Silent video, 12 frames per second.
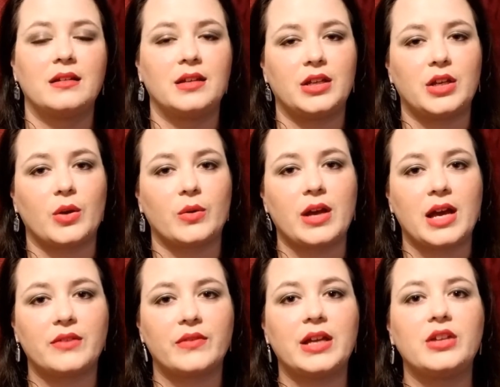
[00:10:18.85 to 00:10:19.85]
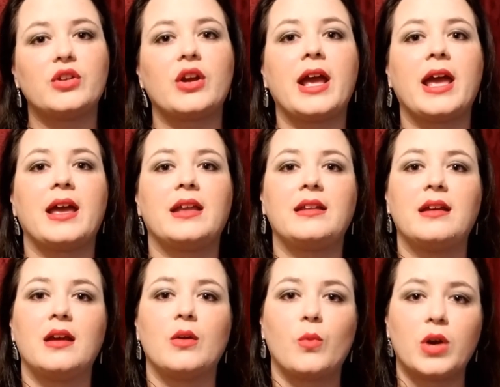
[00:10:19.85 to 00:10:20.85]
you know, kind of in your head,
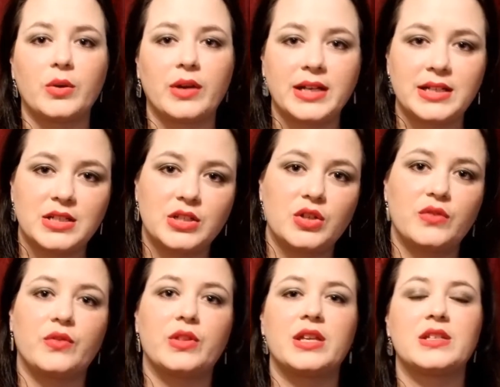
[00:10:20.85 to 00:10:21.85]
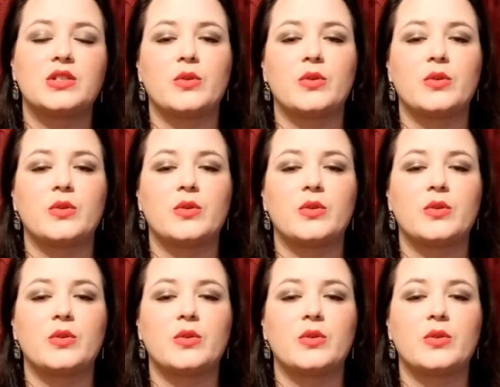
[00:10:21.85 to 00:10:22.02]
what do I need to do for this?